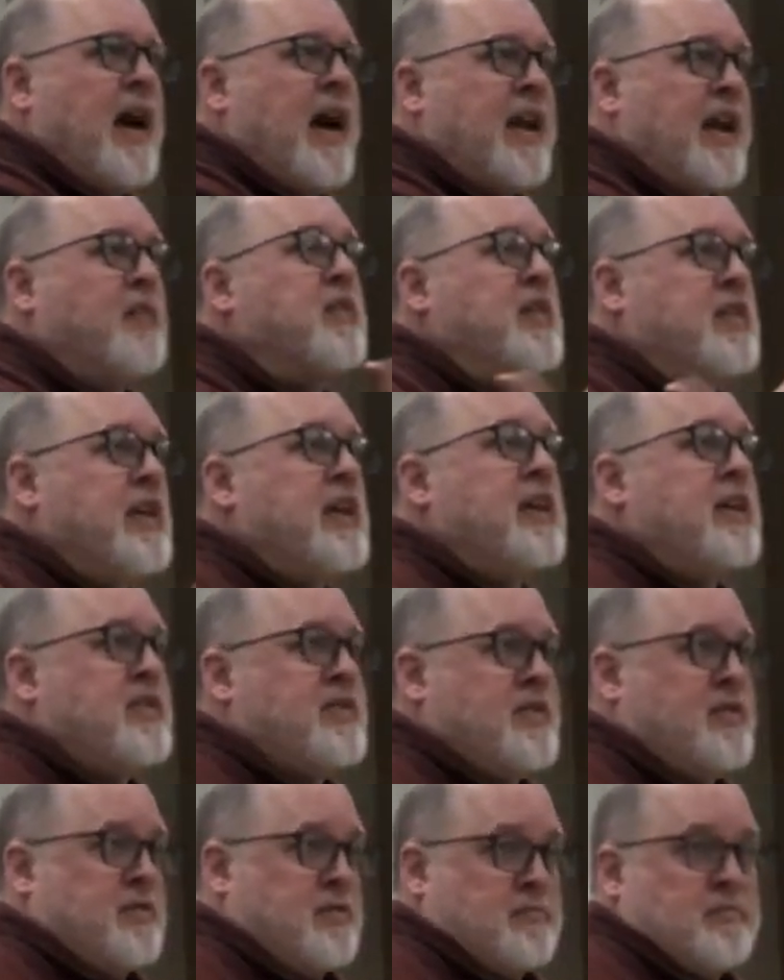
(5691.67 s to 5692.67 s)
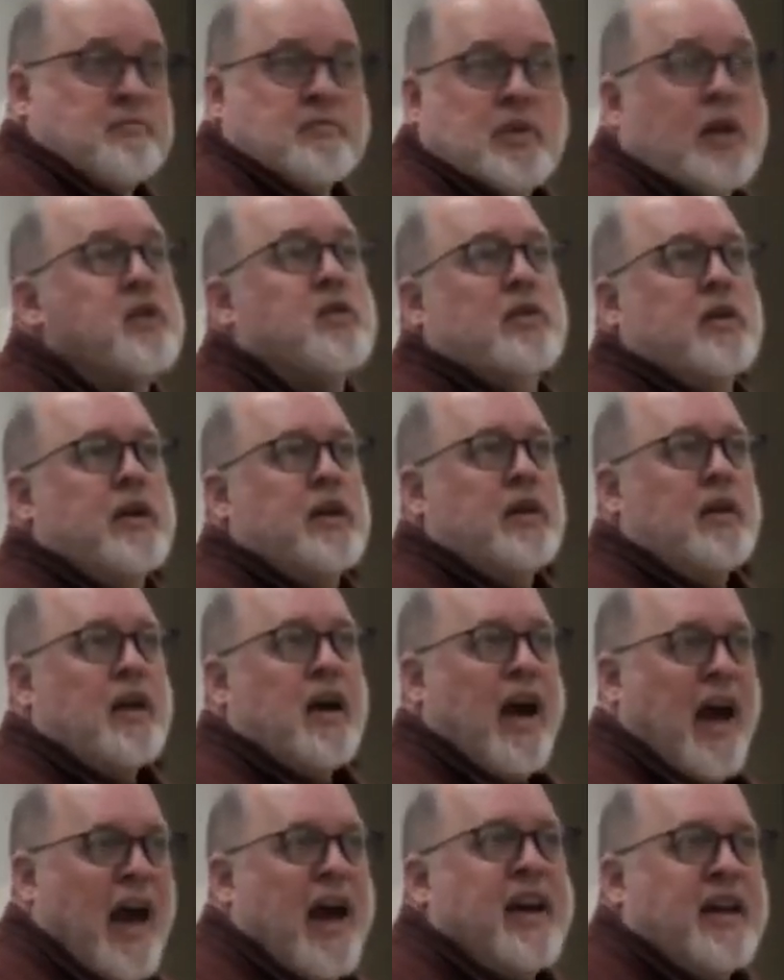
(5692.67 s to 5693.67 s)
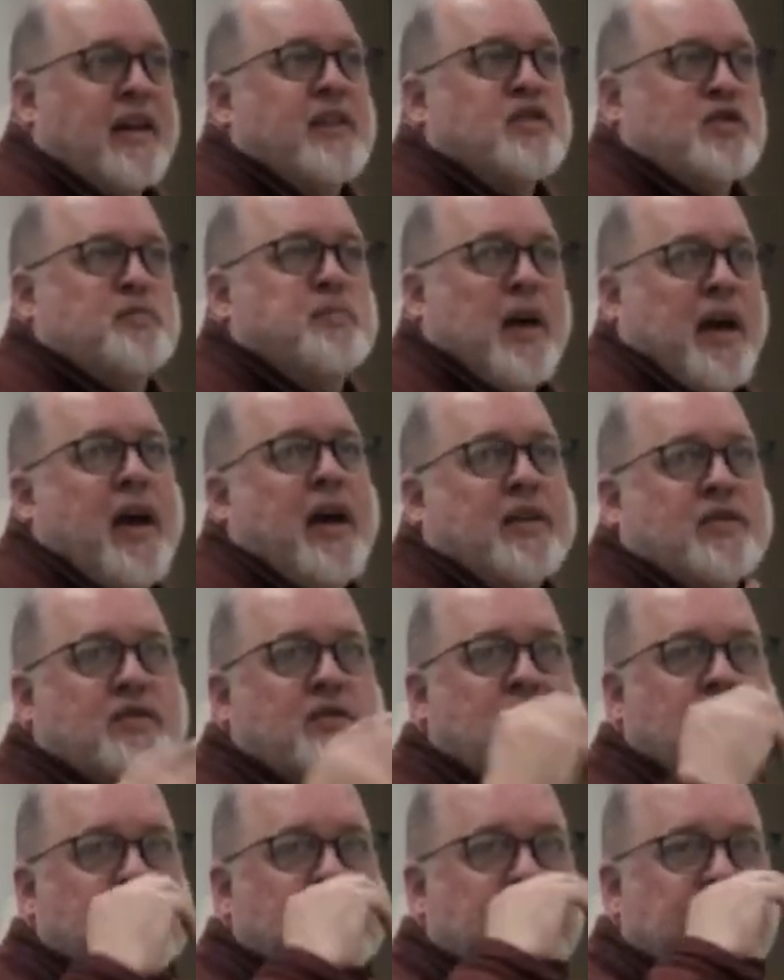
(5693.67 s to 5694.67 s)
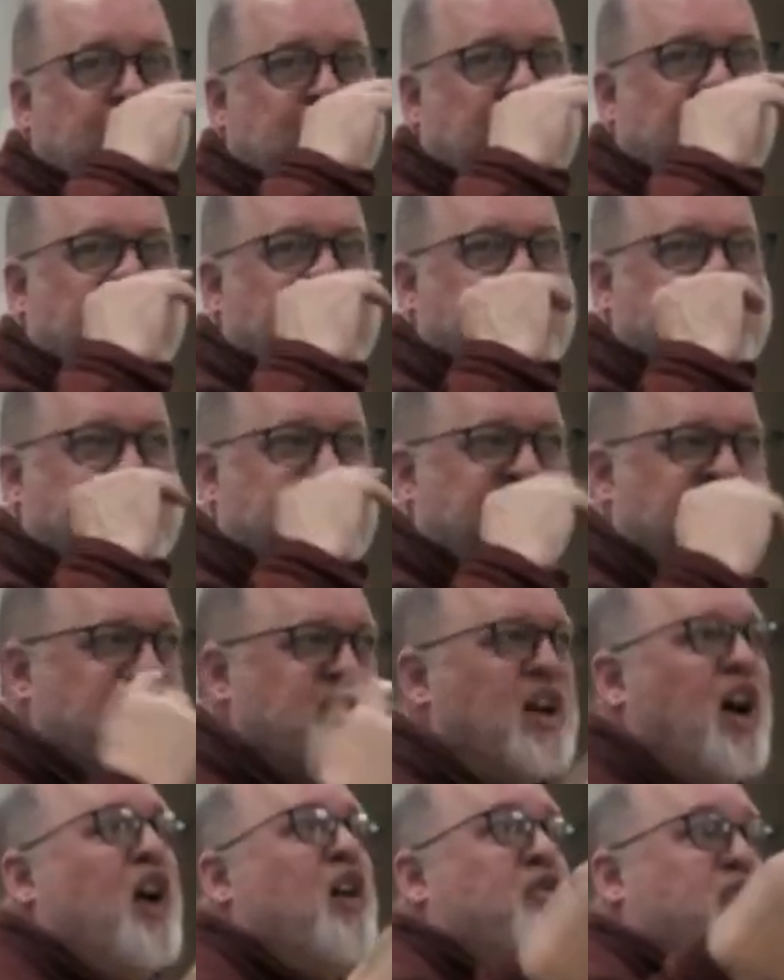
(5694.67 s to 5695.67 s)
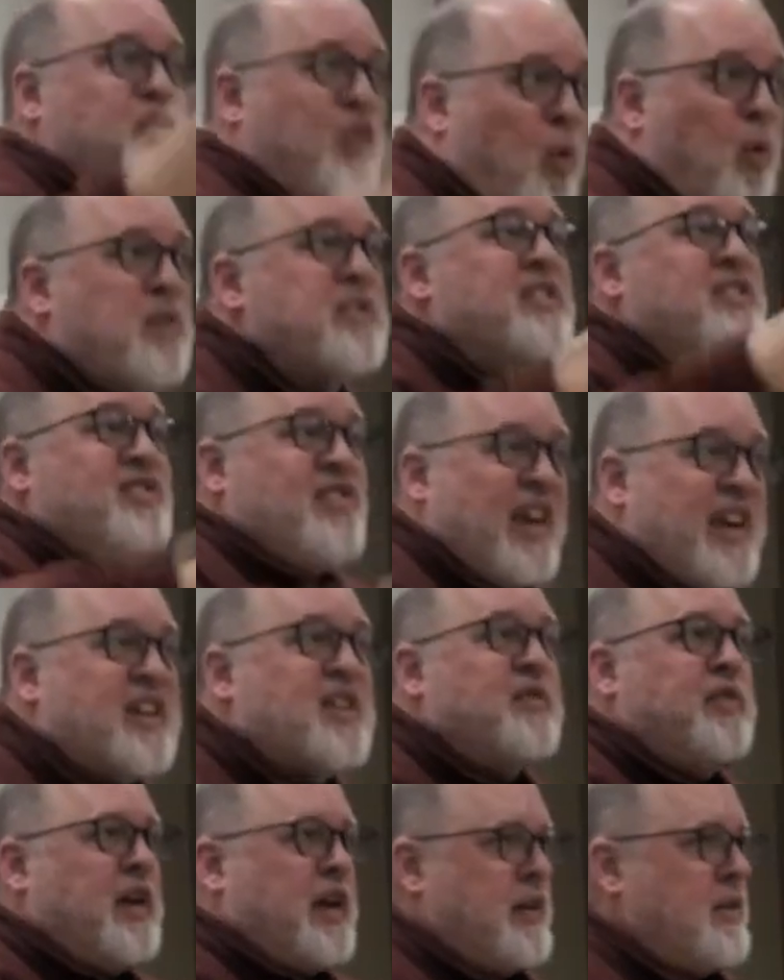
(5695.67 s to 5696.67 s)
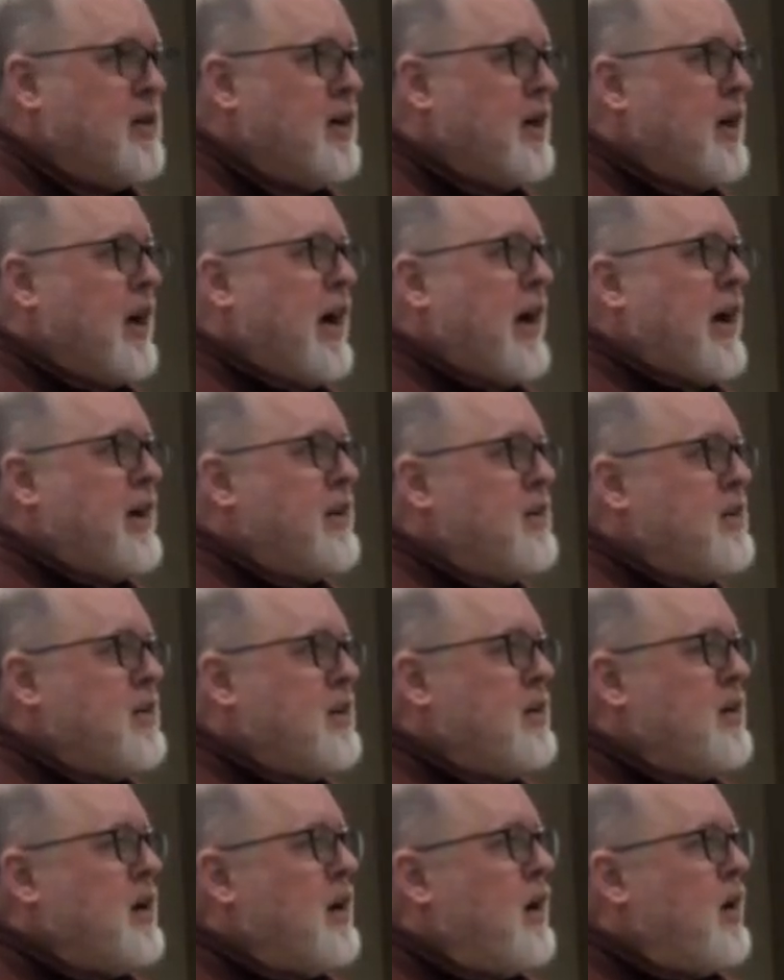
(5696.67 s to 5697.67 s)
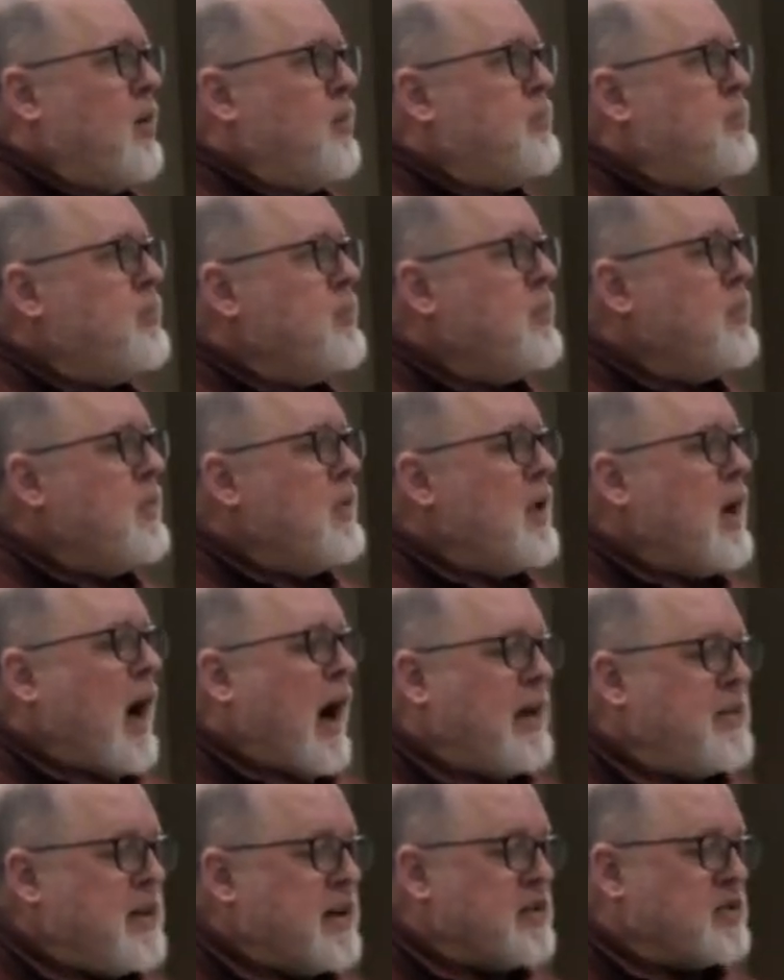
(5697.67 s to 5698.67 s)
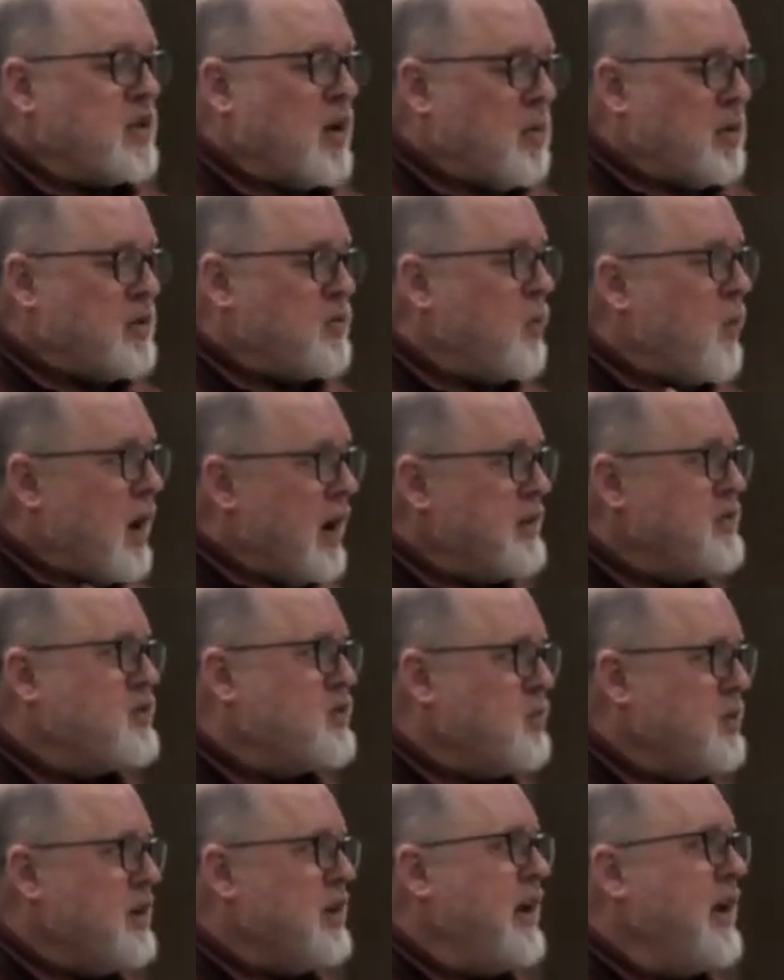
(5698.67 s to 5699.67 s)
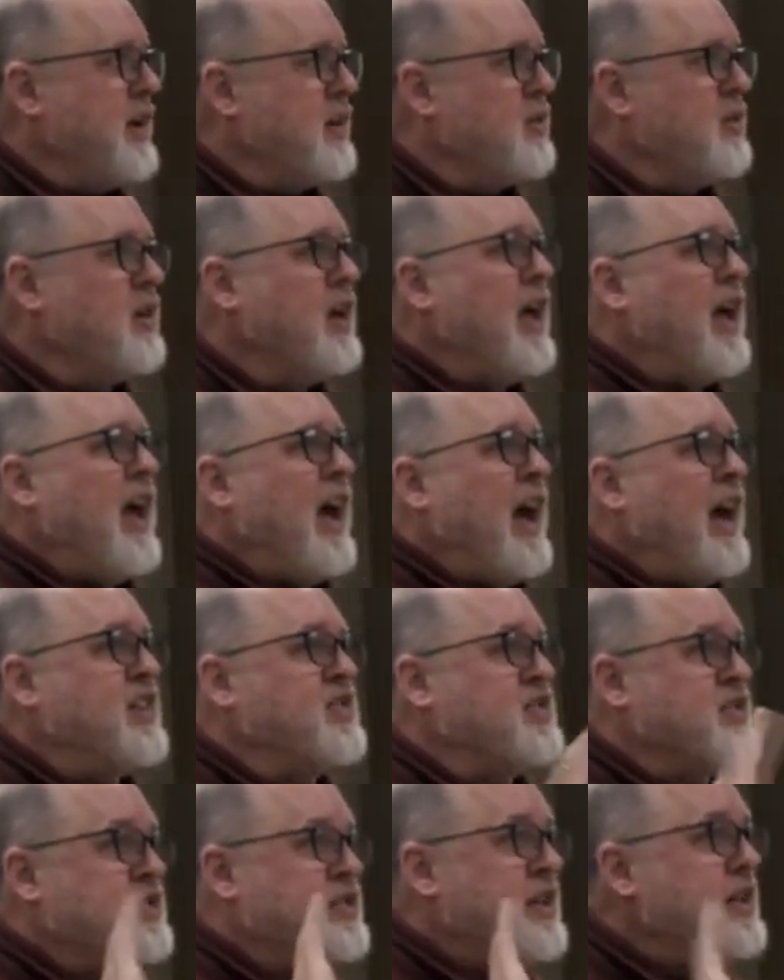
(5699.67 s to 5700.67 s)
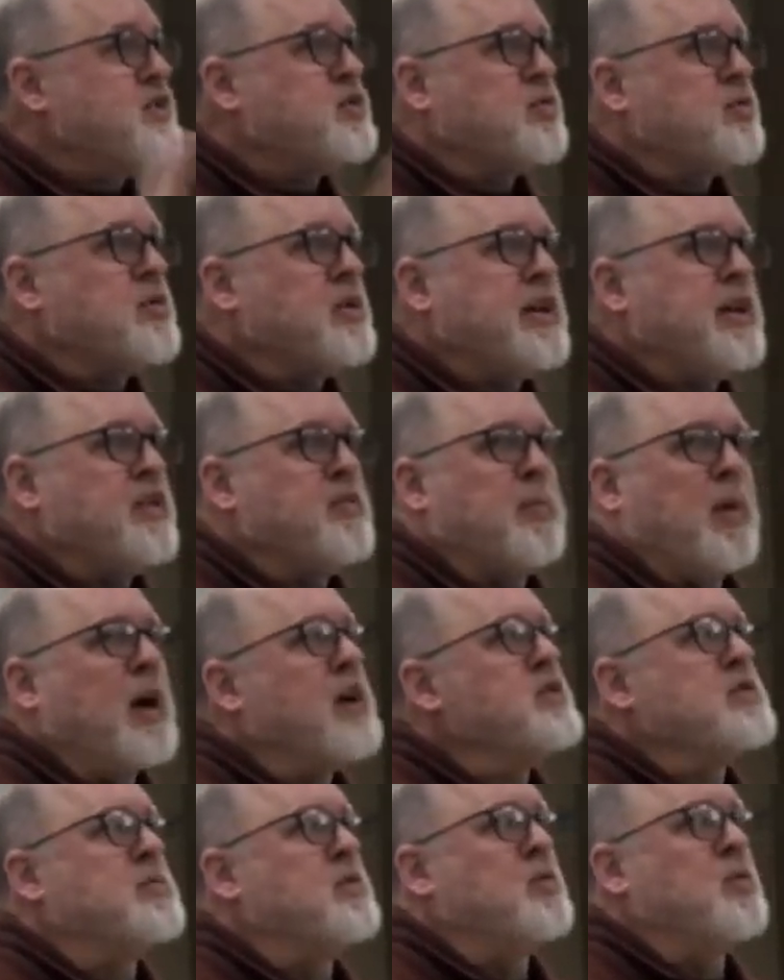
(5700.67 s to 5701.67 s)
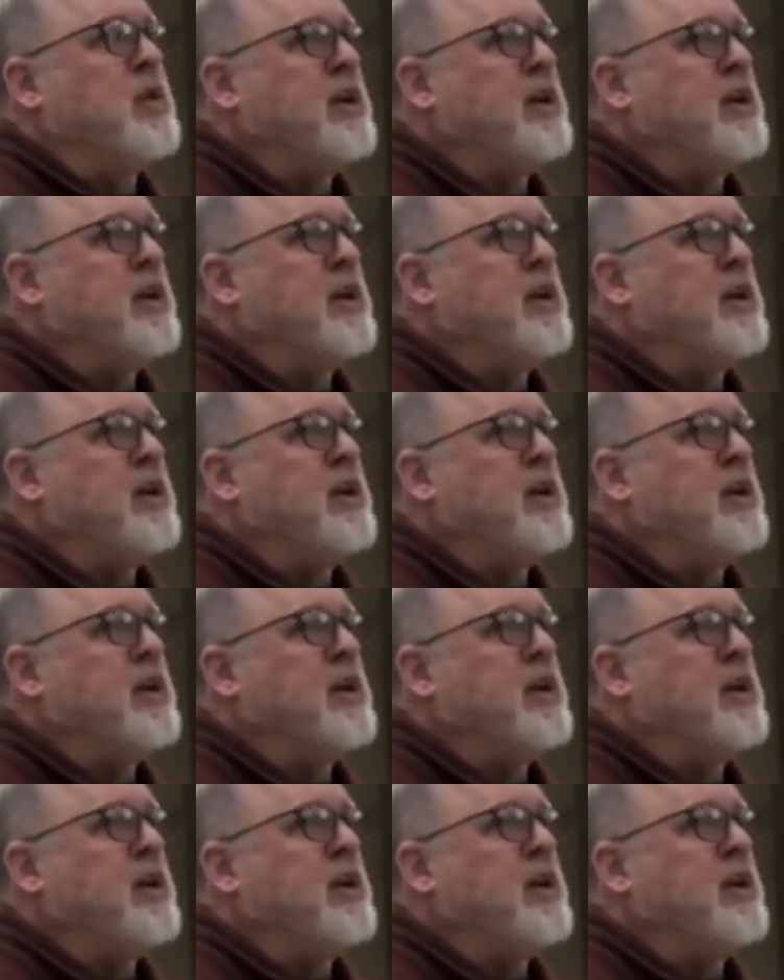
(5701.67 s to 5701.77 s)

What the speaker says: and everything is literally at its behest. It exists for the sake of it. And I think it's always wise to read Hegel as literally as possible.